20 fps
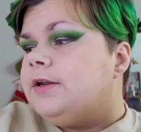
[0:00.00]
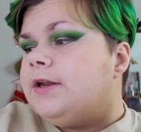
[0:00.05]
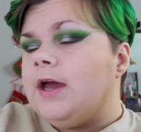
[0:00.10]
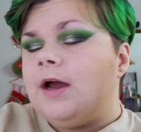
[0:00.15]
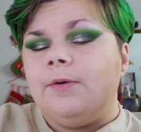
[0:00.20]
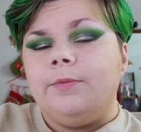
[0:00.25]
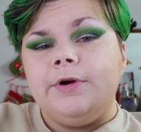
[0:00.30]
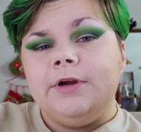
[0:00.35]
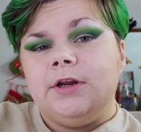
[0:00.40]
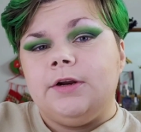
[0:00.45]

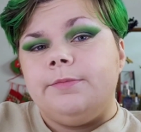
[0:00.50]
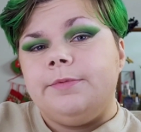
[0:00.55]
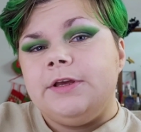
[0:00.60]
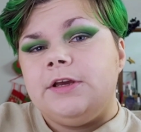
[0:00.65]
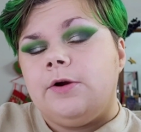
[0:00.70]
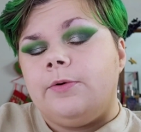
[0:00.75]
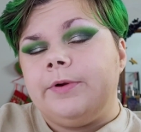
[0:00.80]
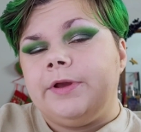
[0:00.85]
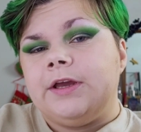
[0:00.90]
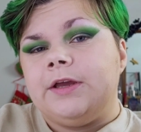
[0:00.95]
Now we're going to be
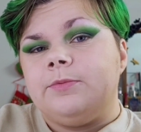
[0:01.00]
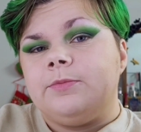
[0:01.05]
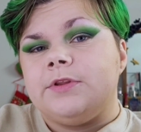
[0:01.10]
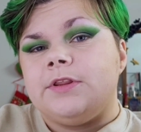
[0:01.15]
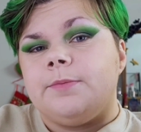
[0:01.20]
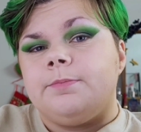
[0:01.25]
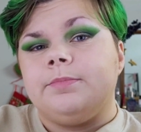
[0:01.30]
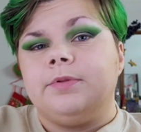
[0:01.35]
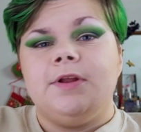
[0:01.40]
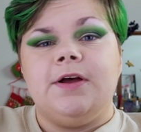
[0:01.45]
going in
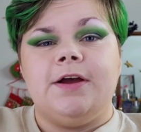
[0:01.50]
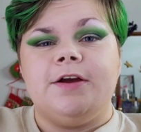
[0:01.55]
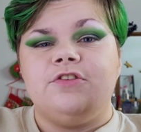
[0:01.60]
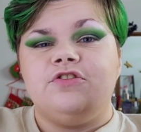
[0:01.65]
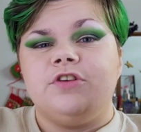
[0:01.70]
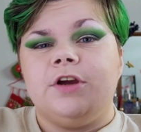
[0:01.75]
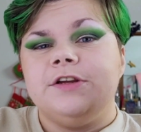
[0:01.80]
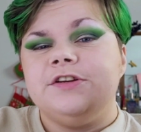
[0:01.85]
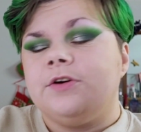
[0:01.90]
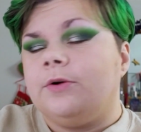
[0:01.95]
with a
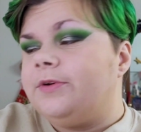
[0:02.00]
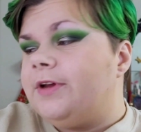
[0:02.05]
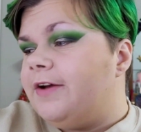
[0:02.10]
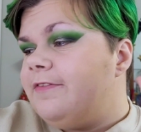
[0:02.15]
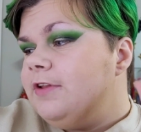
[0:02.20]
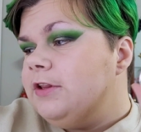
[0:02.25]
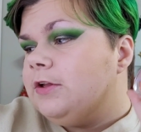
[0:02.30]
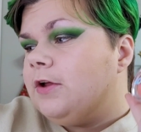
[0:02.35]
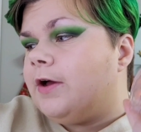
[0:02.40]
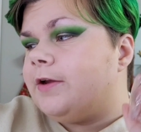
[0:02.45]
blush. I don't
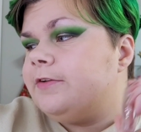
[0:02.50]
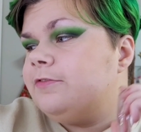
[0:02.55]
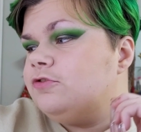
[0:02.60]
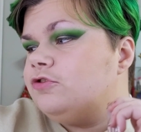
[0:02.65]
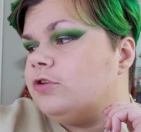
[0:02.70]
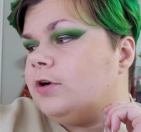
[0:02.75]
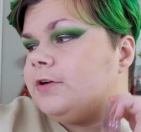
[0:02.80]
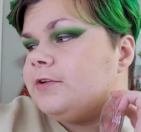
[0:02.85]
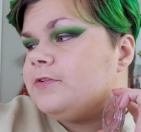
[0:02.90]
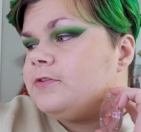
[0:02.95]
have a lot of
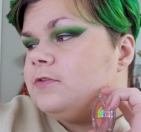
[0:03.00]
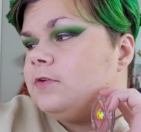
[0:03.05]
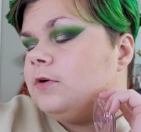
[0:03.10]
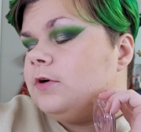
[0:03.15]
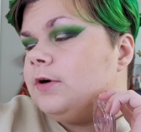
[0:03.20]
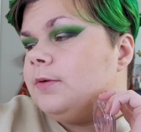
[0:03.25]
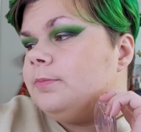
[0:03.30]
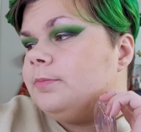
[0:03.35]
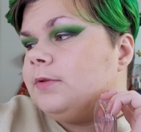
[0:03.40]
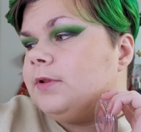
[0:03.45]

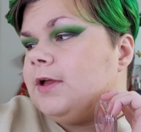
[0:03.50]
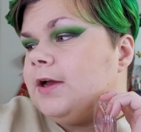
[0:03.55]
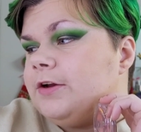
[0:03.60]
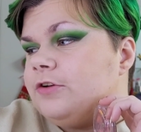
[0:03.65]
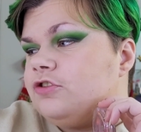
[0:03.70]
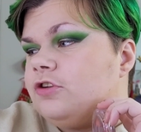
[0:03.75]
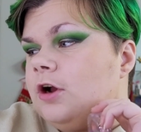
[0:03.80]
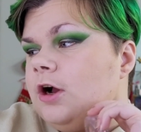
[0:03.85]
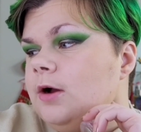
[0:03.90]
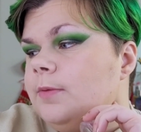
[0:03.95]
drugstore
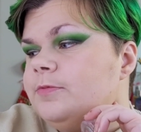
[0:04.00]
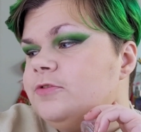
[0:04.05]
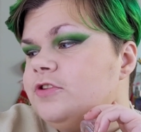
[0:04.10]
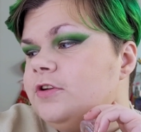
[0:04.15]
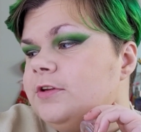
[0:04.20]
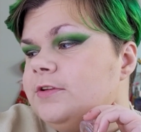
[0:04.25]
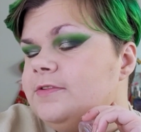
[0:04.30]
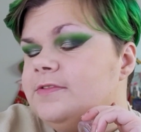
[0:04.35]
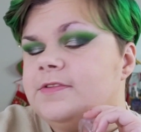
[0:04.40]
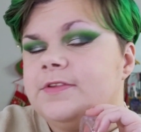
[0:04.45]
blush
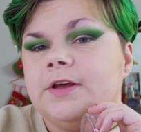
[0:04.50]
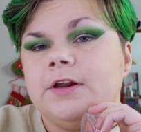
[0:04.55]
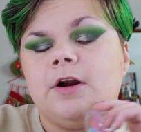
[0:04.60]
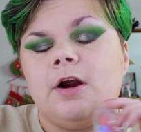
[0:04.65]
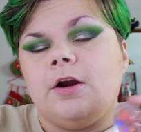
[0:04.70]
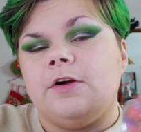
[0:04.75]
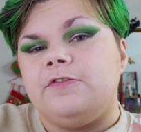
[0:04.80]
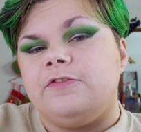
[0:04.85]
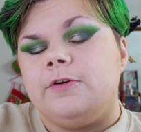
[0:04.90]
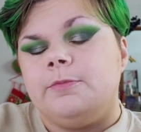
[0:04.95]
options that
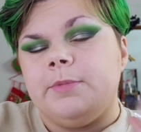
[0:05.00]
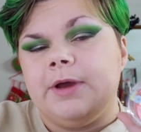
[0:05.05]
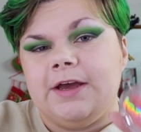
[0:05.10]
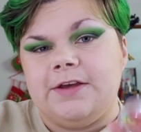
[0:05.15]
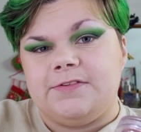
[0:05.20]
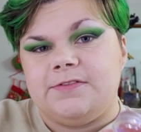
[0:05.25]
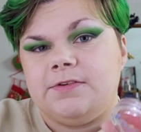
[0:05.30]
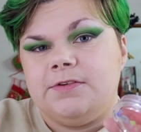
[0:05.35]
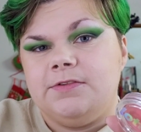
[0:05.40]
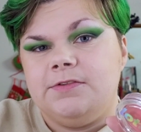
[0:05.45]
aren't from
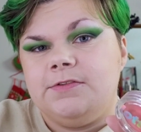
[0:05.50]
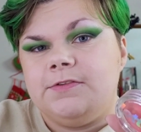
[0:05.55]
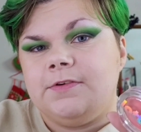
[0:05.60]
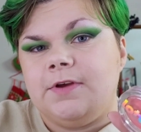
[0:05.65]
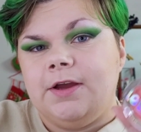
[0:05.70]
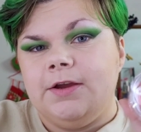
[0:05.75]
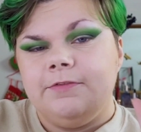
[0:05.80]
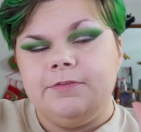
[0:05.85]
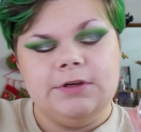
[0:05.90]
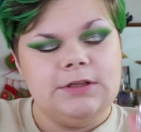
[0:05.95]
Essence,
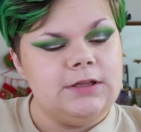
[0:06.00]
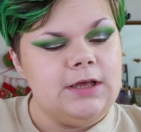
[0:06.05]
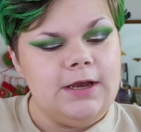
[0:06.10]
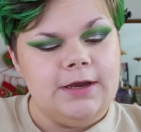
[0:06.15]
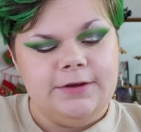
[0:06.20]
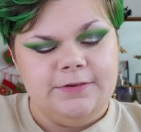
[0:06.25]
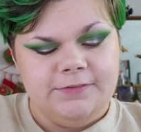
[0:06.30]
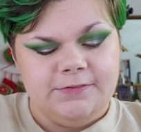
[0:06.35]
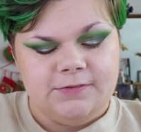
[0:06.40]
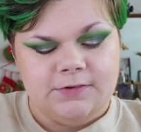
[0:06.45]
I
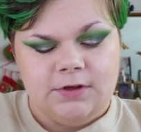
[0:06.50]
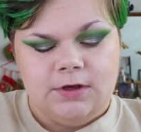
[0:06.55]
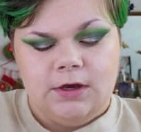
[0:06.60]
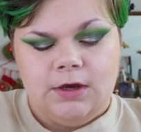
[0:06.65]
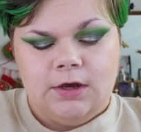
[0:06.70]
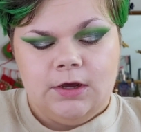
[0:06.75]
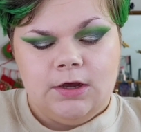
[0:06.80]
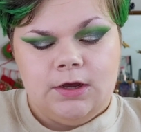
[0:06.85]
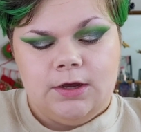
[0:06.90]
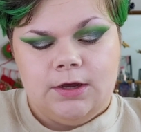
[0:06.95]
realized.
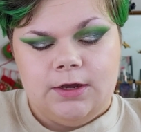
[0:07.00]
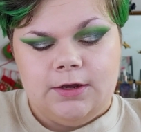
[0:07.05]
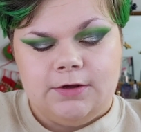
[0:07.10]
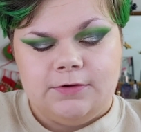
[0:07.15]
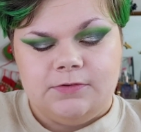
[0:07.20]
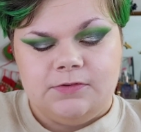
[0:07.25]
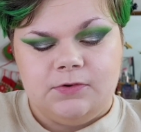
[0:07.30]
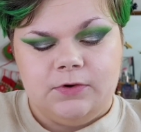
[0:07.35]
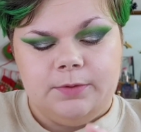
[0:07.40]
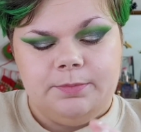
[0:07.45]

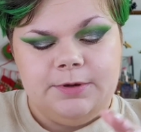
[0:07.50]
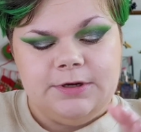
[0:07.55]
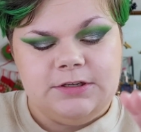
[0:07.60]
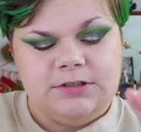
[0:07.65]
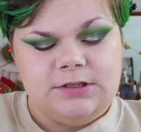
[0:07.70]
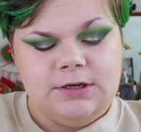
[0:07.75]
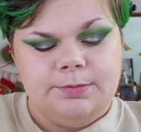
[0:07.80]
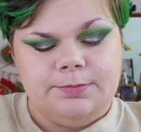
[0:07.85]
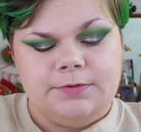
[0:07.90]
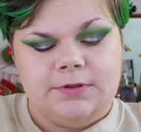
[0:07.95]
So I
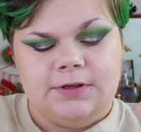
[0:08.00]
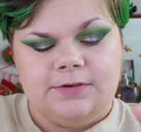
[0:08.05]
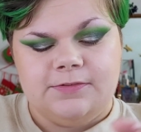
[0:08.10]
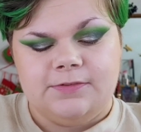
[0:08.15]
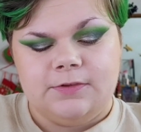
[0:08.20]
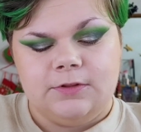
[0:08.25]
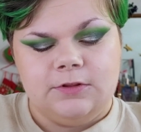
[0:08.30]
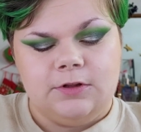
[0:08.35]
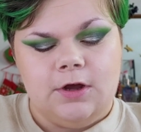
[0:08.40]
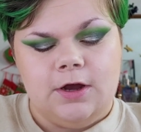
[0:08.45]
picked up
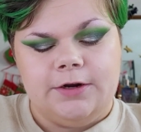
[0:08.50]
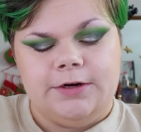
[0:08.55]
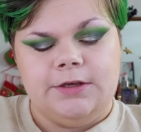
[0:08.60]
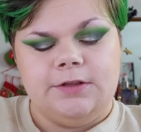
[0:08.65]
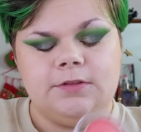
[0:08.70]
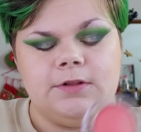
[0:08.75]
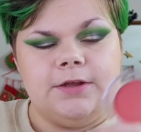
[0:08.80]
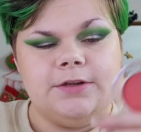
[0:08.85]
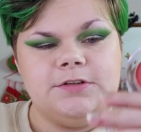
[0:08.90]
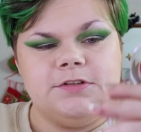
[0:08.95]
this Lottie
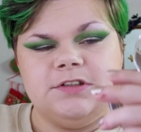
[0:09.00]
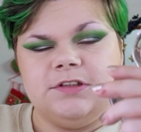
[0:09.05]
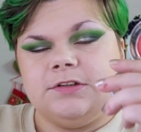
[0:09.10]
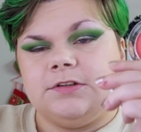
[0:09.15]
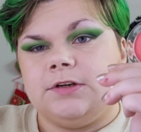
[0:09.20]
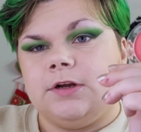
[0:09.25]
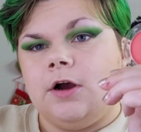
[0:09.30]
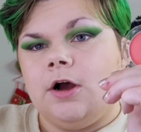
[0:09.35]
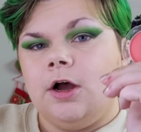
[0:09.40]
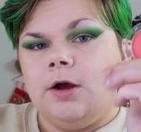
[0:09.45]

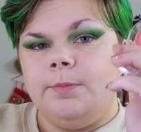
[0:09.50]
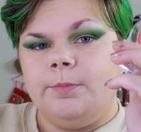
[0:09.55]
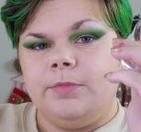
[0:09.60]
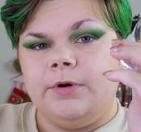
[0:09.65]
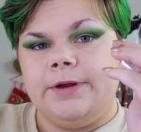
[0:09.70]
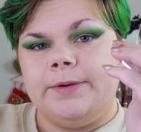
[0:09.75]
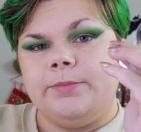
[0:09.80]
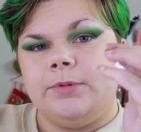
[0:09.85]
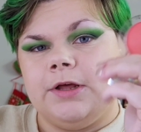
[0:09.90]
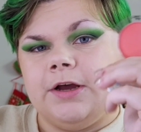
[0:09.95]
London
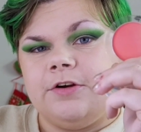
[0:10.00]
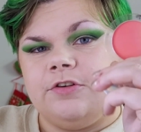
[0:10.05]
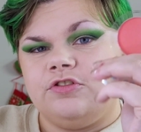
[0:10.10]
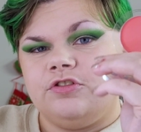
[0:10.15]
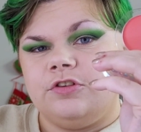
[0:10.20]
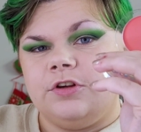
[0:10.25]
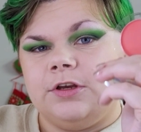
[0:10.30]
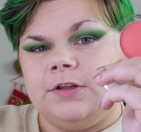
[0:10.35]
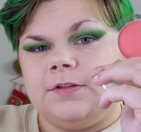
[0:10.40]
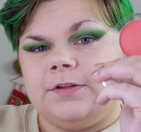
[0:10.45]
ombre
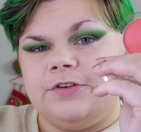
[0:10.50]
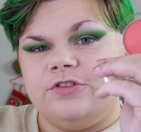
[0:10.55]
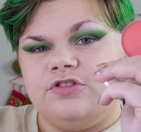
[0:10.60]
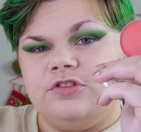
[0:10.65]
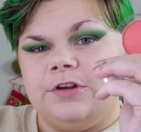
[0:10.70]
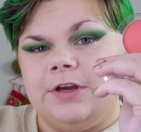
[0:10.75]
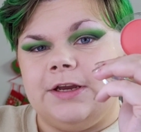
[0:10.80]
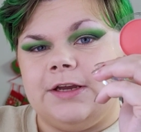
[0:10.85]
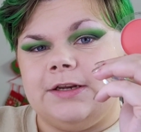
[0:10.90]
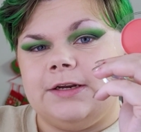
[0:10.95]
blush in the
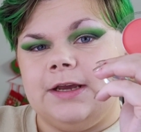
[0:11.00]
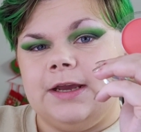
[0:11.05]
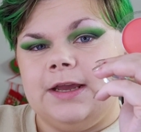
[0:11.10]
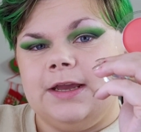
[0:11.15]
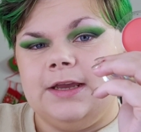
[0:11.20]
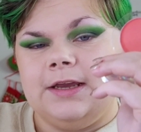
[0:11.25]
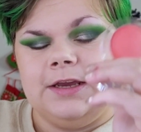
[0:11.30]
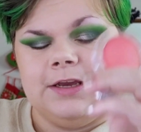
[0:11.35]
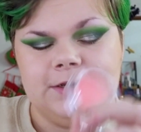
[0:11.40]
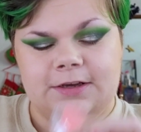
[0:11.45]
shade
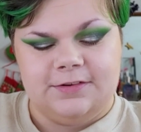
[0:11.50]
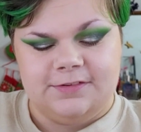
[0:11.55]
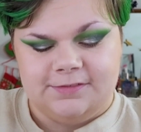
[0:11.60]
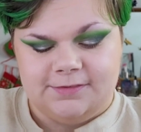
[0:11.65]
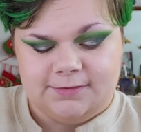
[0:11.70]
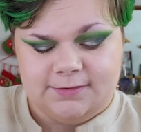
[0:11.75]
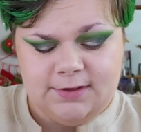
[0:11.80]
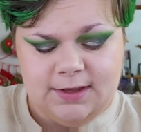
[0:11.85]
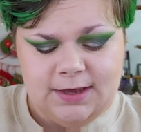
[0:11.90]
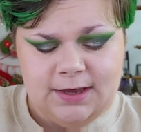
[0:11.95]

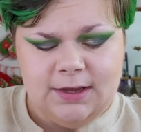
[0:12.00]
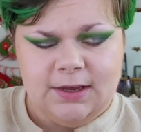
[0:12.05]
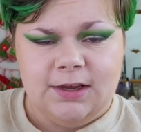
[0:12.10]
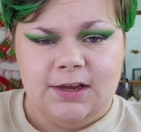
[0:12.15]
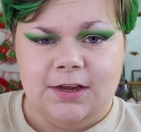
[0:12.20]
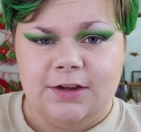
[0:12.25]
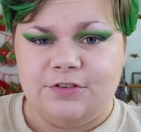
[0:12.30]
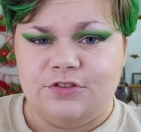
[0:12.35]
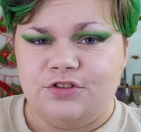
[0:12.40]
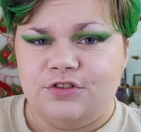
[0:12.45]
Haze,
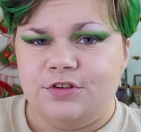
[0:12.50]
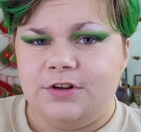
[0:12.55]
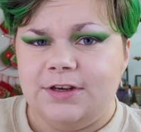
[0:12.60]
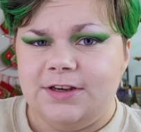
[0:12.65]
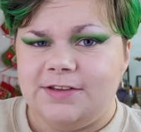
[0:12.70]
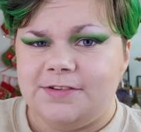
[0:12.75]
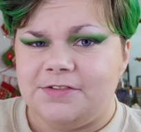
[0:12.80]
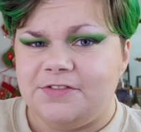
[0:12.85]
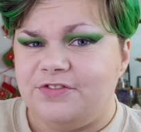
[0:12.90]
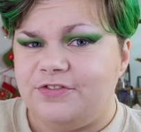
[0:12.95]
and she
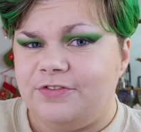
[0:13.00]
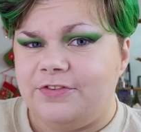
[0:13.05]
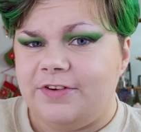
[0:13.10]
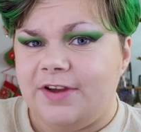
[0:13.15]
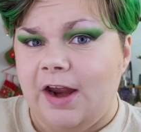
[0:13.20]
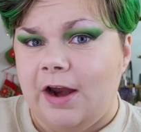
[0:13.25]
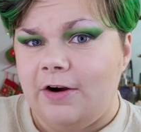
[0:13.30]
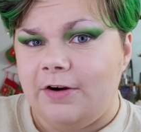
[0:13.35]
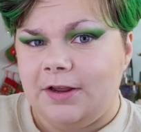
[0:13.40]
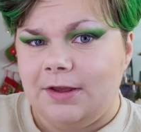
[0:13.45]
is
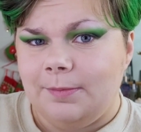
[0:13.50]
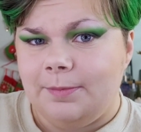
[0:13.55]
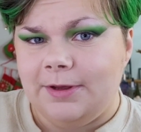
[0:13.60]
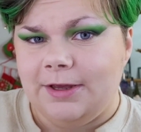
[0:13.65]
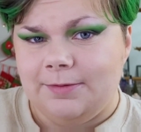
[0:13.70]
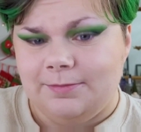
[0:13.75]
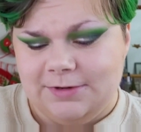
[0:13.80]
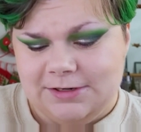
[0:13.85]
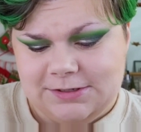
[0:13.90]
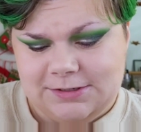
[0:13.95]
very
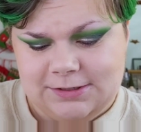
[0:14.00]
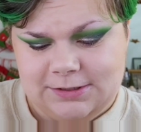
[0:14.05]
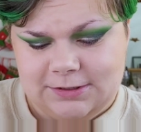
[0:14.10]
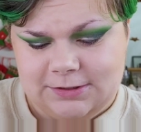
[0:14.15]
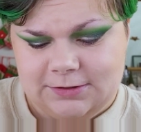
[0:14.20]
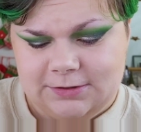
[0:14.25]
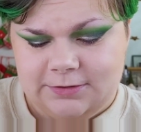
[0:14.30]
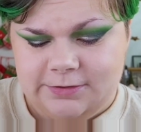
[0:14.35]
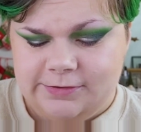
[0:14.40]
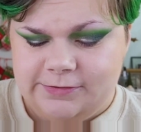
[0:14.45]

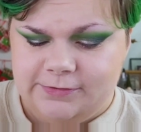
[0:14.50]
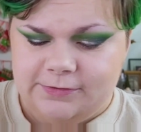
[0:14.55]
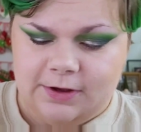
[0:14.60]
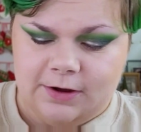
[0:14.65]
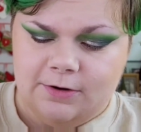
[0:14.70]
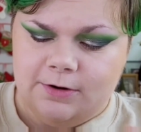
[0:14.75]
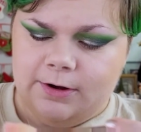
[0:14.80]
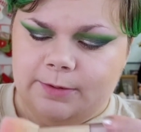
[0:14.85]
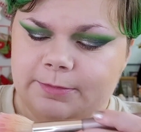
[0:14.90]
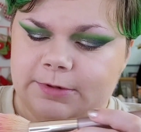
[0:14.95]
pigmented.
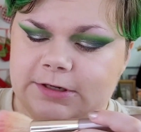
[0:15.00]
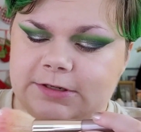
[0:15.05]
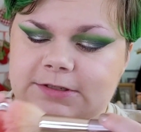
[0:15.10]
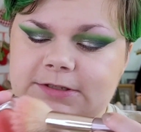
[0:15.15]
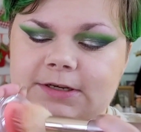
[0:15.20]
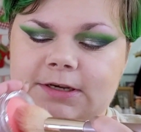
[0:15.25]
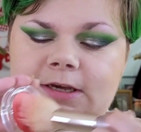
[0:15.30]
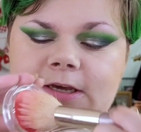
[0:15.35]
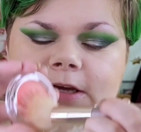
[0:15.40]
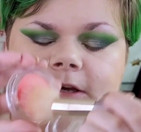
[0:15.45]
So I'm going
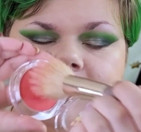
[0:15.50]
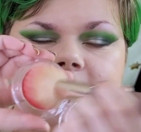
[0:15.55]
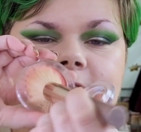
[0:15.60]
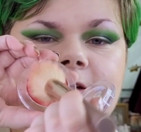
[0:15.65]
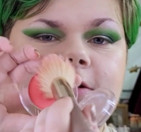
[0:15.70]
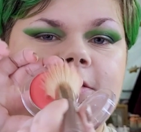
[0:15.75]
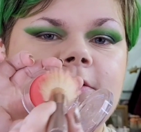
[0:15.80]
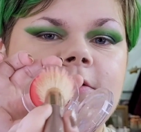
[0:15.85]
to take